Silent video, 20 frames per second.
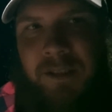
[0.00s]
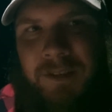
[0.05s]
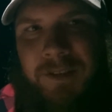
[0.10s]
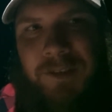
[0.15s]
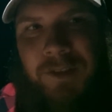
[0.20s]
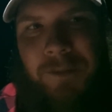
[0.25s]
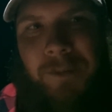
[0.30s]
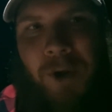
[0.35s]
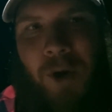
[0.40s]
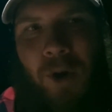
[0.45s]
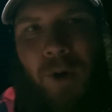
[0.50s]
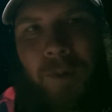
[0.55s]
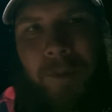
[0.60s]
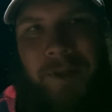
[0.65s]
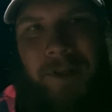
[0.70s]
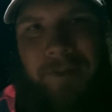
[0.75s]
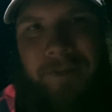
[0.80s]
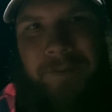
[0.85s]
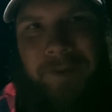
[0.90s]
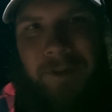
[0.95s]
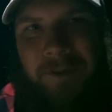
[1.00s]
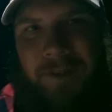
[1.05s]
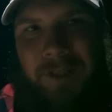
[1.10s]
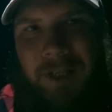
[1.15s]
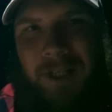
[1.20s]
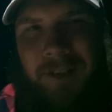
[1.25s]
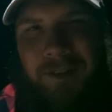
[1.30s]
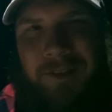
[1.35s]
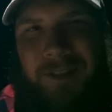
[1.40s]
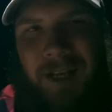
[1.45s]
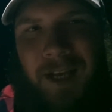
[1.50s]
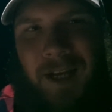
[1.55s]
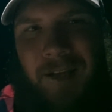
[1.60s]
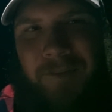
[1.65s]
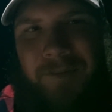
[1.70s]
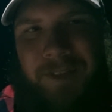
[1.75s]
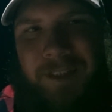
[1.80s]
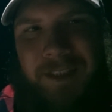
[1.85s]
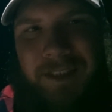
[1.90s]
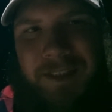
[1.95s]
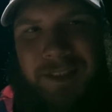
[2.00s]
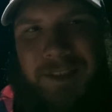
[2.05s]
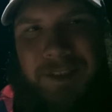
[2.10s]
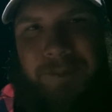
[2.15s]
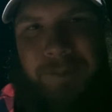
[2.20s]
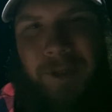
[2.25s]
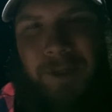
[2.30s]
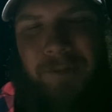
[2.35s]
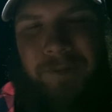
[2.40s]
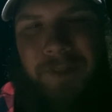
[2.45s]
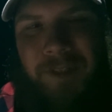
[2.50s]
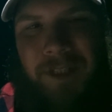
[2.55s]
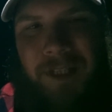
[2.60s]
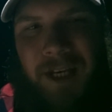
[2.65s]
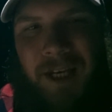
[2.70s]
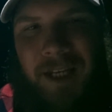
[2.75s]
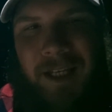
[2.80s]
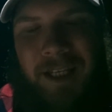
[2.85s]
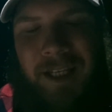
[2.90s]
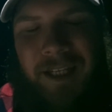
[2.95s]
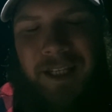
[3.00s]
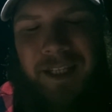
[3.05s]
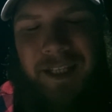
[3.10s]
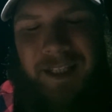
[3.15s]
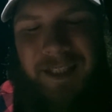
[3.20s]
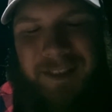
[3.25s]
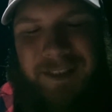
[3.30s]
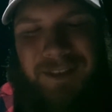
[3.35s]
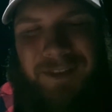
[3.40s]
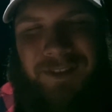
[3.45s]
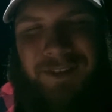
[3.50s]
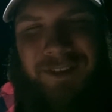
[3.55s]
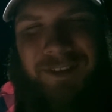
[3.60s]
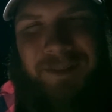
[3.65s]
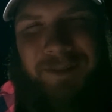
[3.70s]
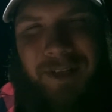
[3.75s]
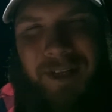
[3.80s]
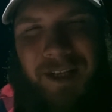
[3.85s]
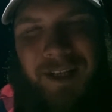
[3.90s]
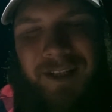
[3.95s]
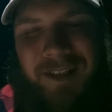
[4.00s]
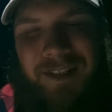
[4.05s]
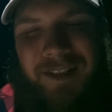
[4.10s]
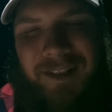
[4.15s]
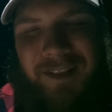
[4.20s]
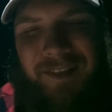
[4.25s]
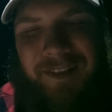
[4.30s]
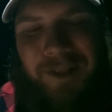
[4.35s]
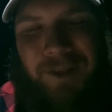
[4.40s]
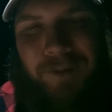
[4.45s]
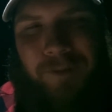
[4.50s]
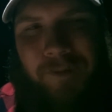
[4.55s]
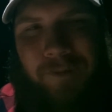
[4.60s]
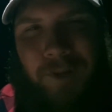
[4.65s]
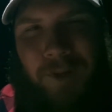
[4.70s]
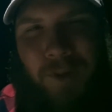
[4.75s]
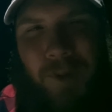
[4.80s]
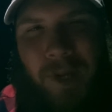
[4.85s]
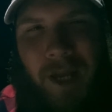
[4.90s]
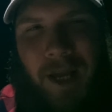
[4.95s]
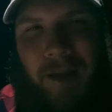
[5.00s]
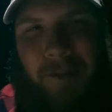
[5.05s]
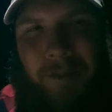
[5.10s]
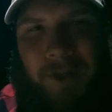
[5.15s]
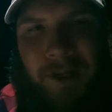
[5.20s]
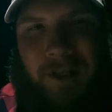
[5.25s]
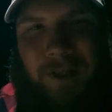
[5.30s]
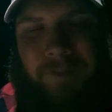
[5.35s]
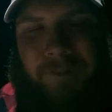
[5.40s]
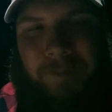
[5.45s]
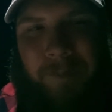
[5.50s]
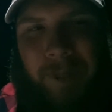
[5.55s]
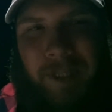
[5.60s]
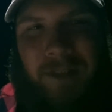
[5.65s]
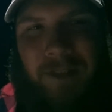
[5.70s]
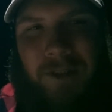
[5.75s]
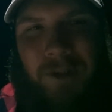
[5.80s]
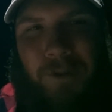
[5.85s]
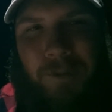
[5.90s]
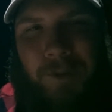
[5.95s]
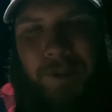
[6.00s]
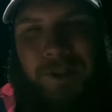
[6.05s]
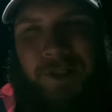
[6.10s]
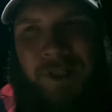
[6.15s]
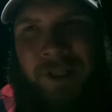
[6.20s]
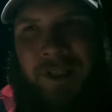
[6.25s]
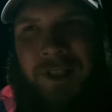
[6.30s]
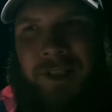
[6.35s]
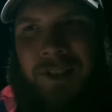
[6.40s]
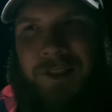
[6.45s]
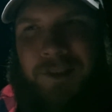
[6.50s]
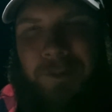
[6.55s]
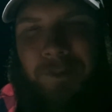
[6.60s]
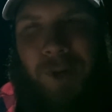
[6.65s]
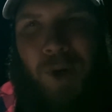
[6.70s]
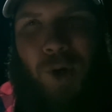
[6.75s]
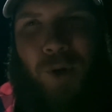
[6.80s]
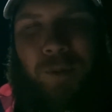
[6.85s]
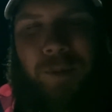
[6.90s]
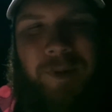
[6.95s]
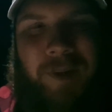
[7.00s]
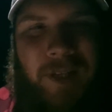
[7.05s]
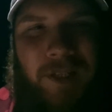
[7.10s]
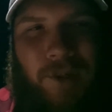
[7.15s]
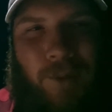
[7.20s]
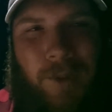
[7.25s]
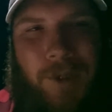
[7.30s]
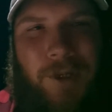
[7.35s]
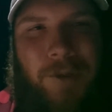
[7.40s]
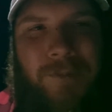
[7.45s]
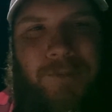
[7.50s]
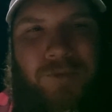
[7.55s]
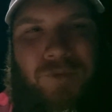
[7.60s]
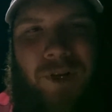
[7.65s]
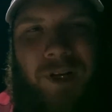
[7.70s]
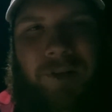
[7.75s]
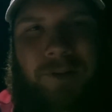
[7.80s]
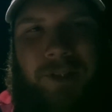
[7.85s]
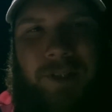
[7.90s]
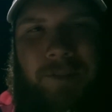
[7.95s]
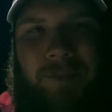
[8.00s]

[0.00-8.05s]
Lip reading: So I'm hoping I've found a half decent spot for the night. It is on the overflow car park for Ben Lomond, so I'm hoping that no one comes round in